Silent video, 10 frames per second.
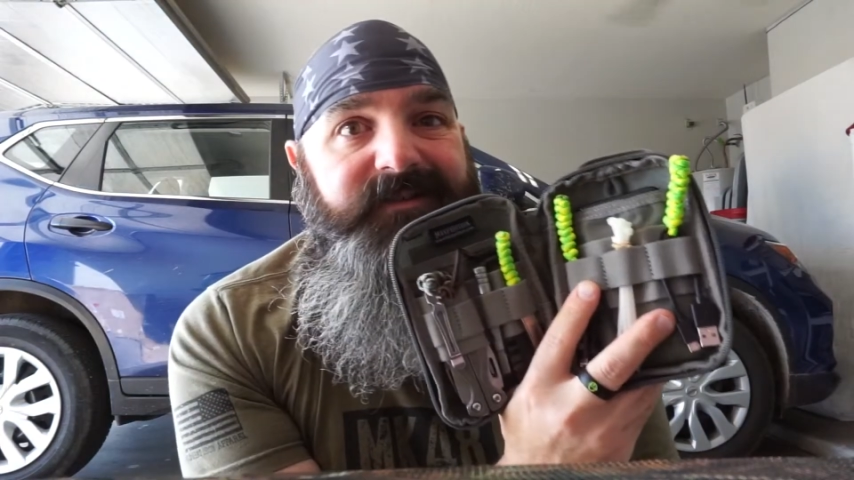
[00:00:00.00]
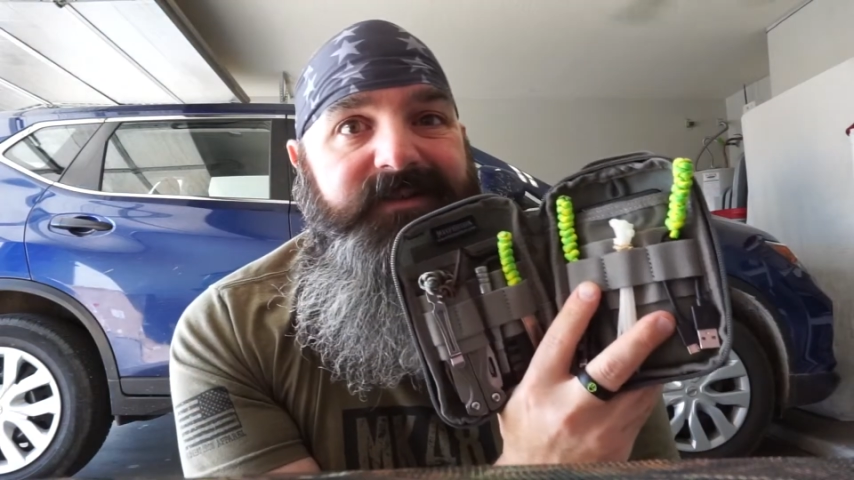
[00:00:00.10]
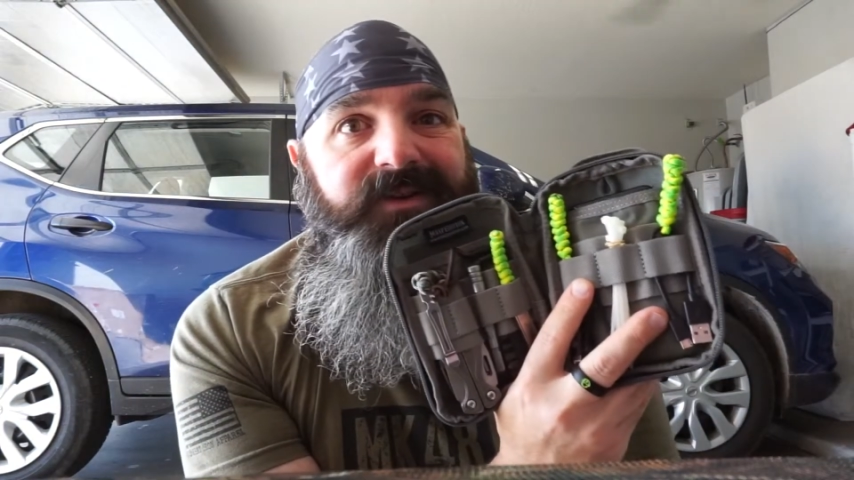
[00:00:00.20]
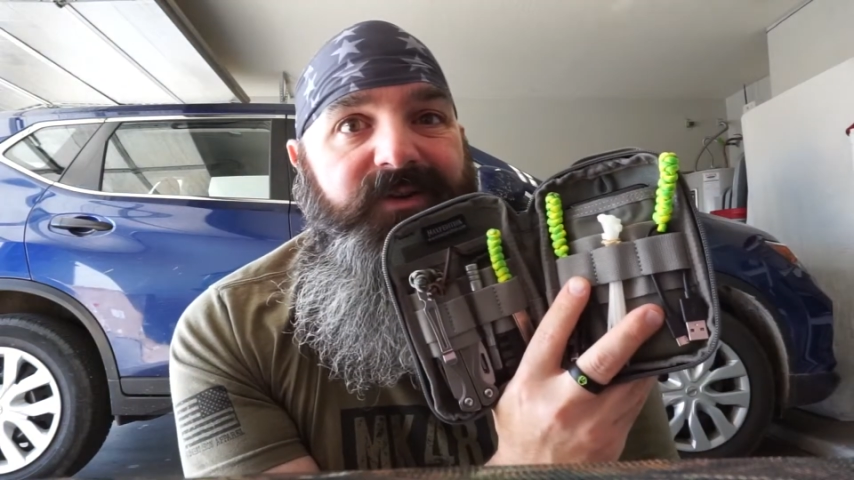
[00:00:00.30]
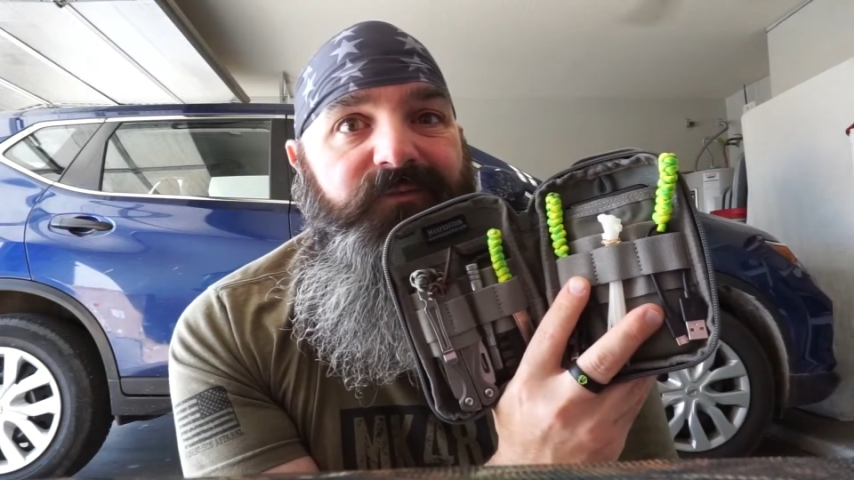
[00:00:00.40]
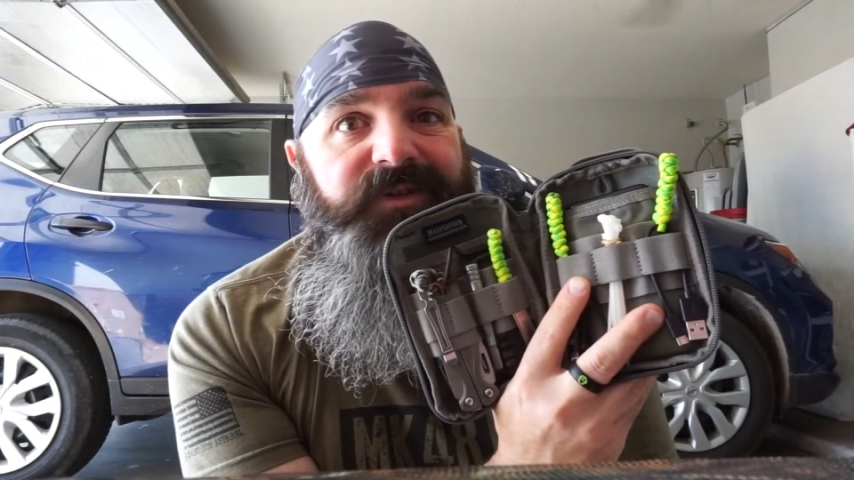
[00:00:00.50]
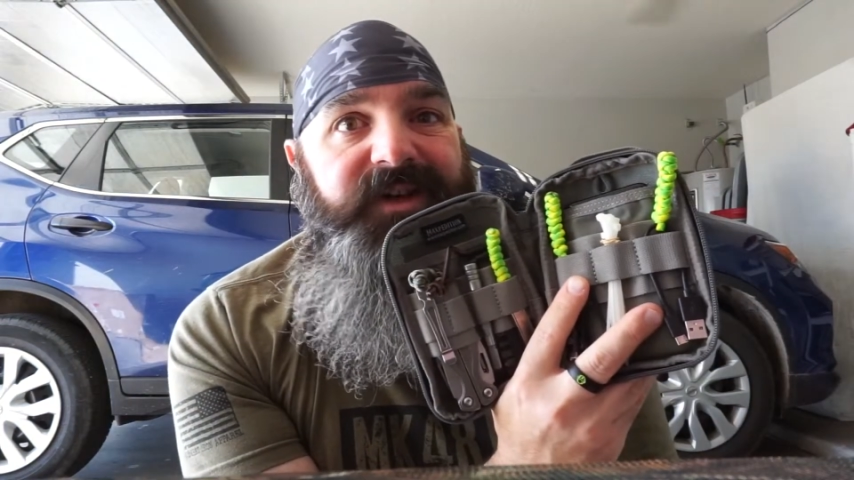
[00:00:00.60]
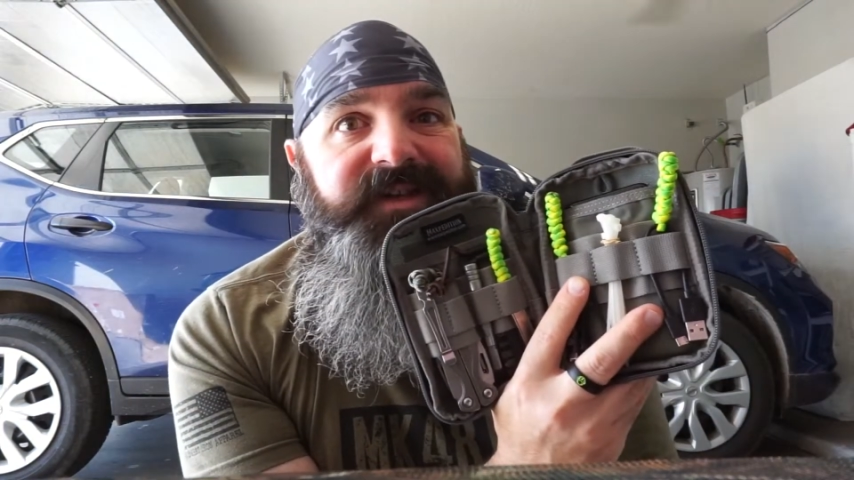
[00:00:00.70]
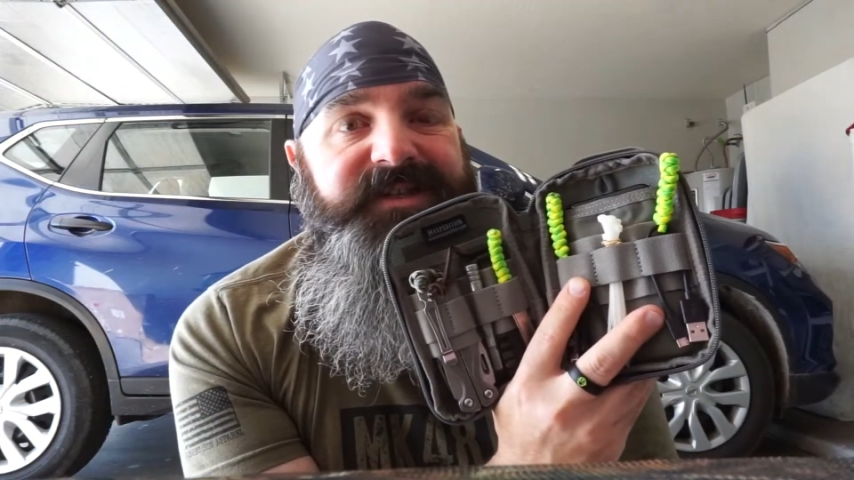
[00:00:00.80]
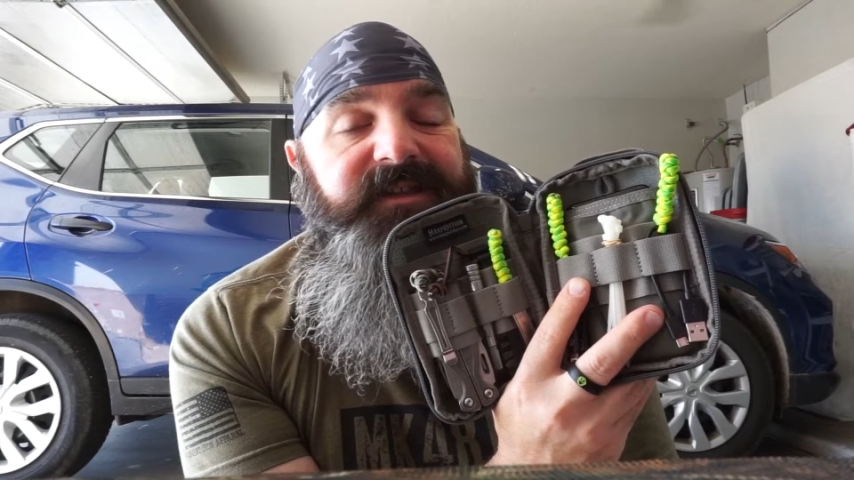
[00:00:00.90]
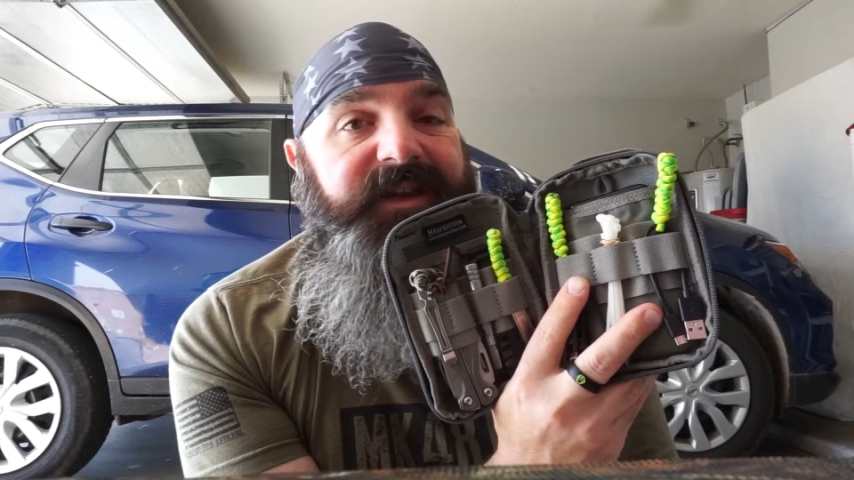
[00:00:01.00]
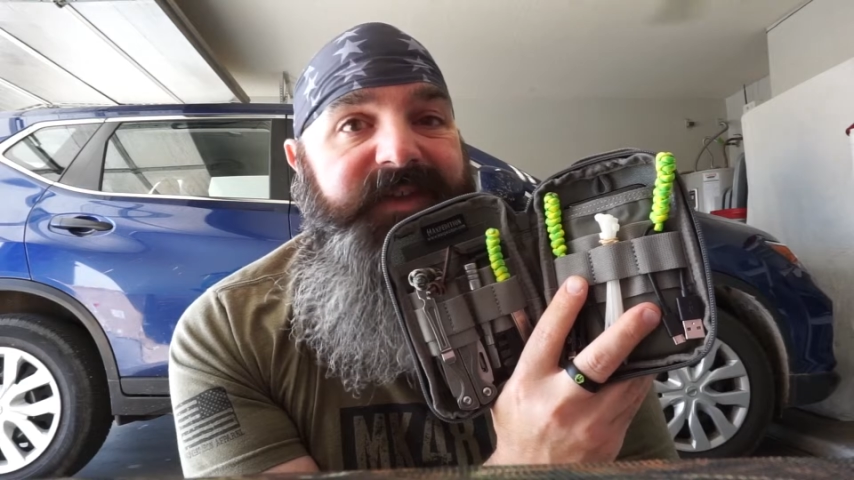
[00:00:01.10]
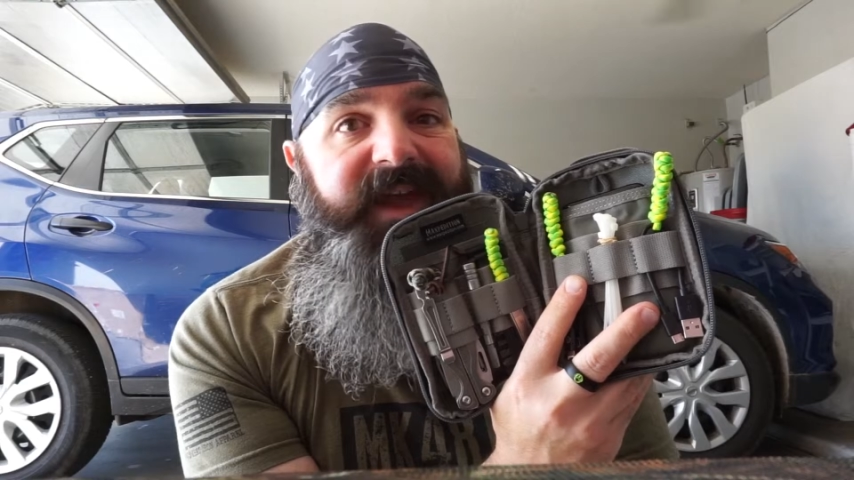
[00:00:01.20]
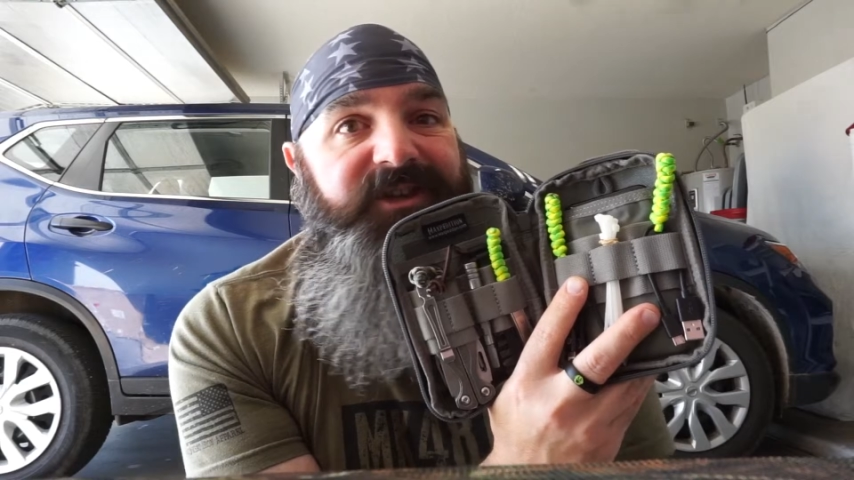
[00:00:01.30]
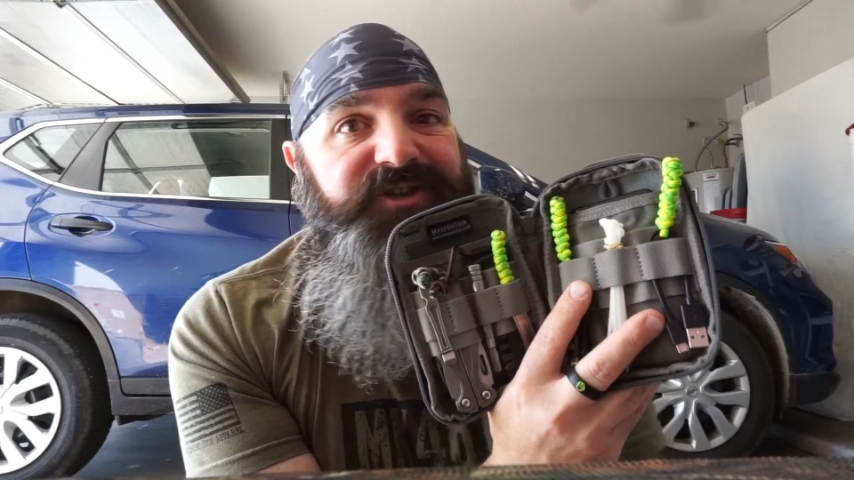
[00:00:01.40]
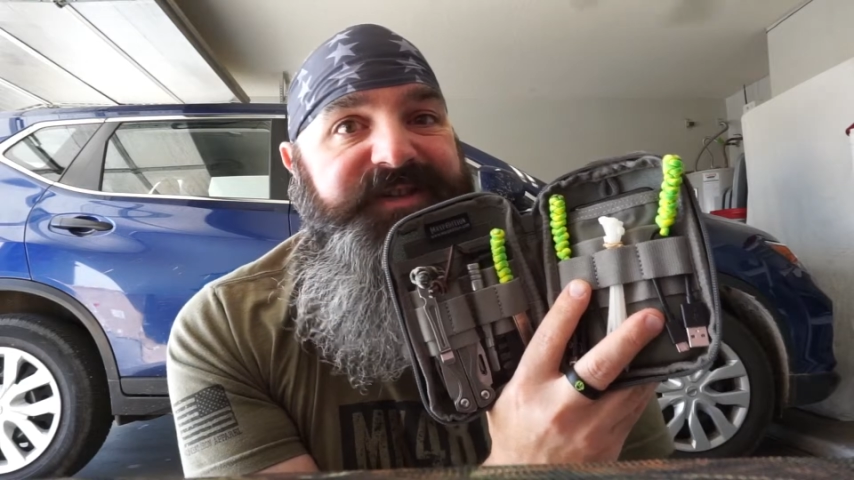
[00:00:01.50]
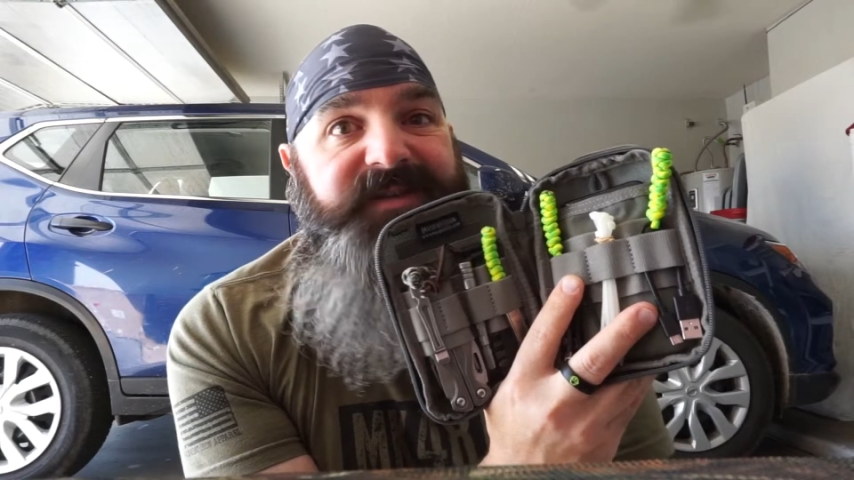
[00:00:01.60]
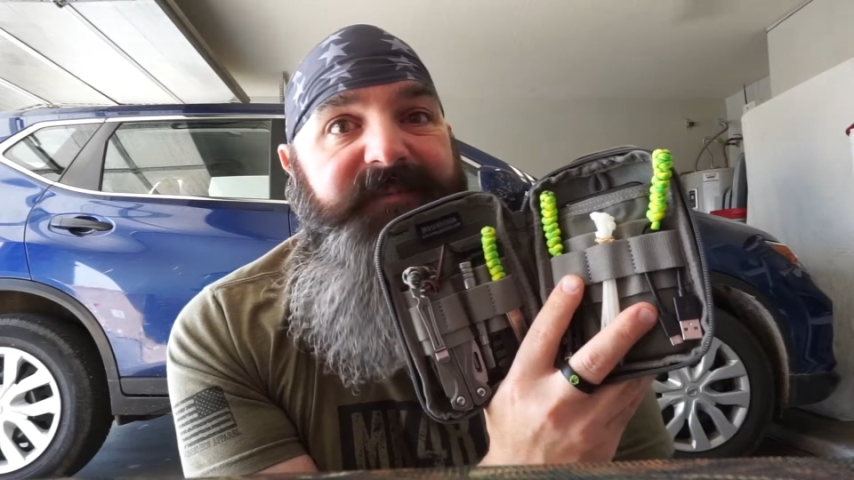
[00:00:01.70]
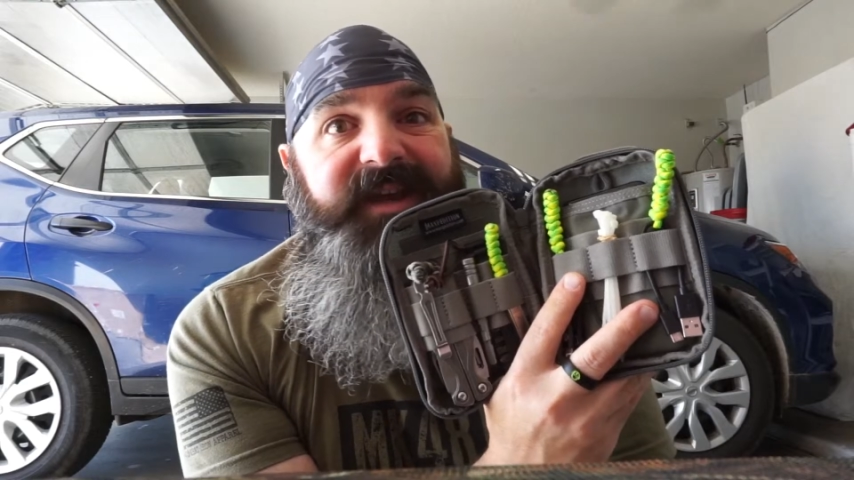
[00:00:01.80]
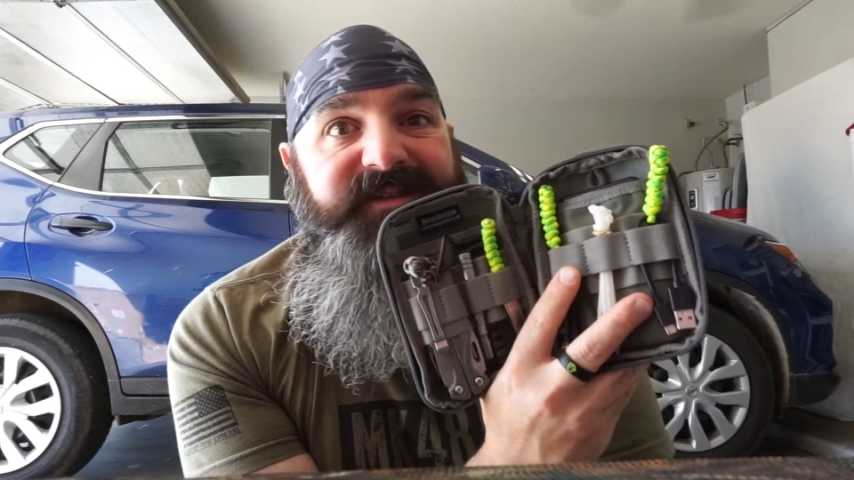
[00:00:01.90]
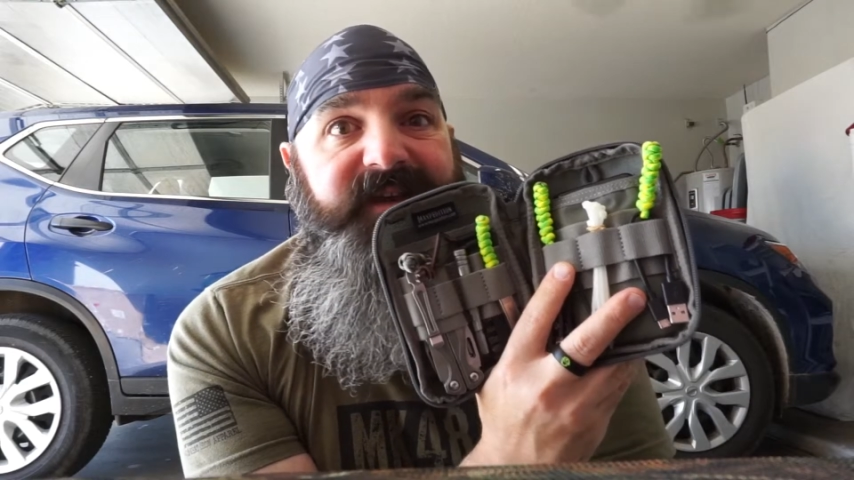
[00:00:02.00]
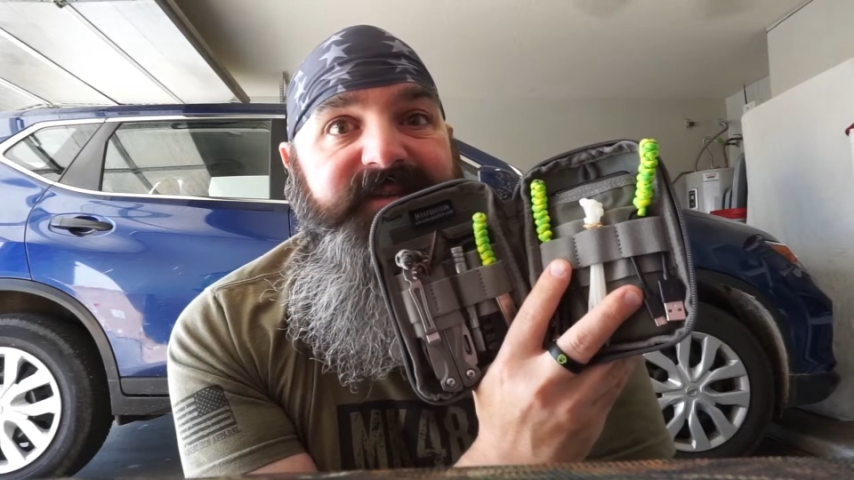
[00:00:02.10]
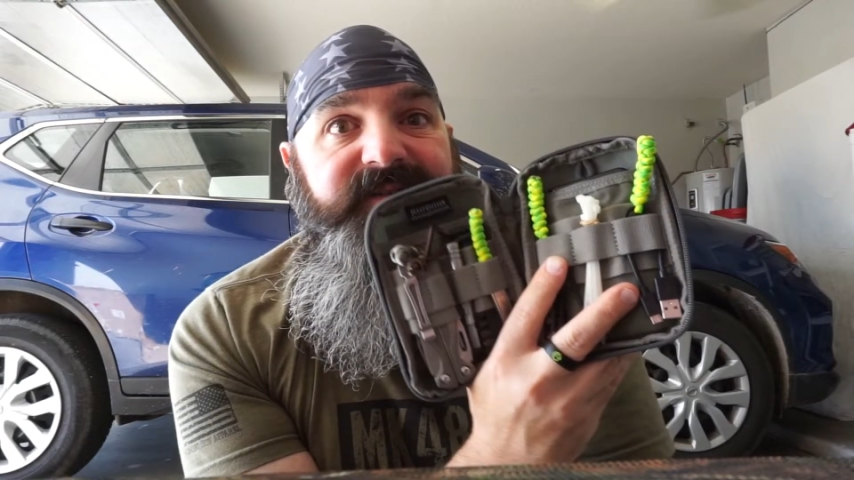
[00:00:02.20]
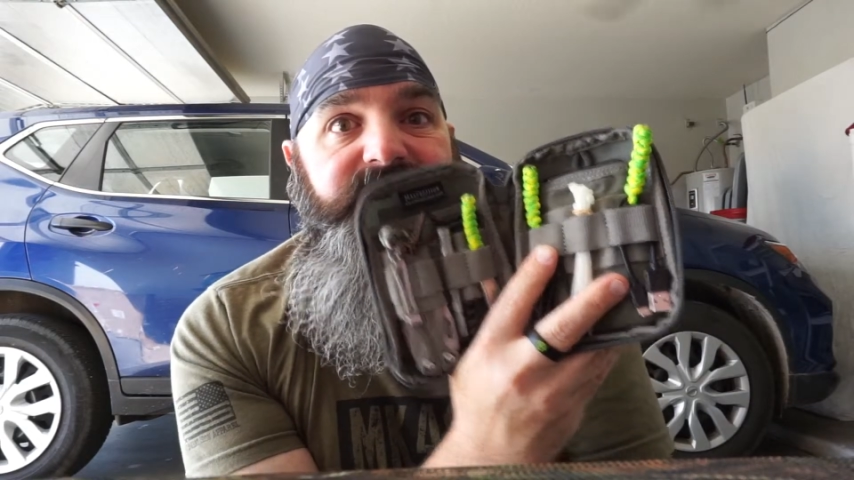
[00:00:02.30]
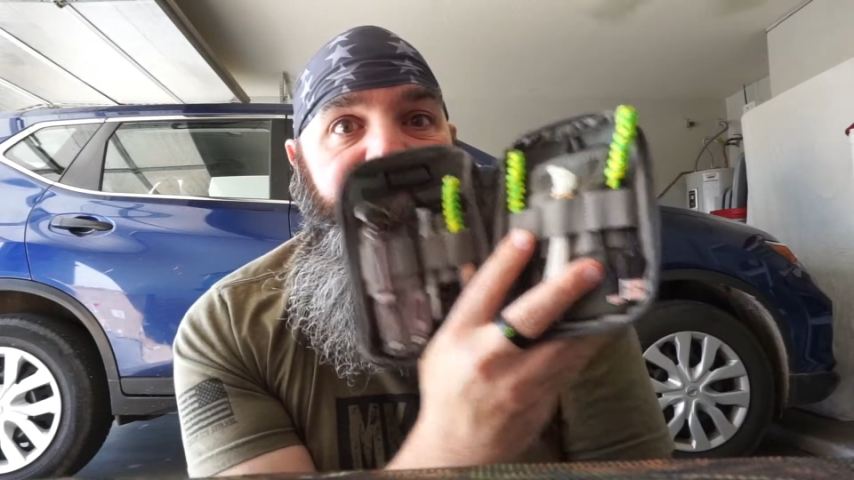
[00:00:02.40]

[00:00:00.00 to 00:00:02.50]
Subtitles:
So we've done this like that, it just didn't make sense.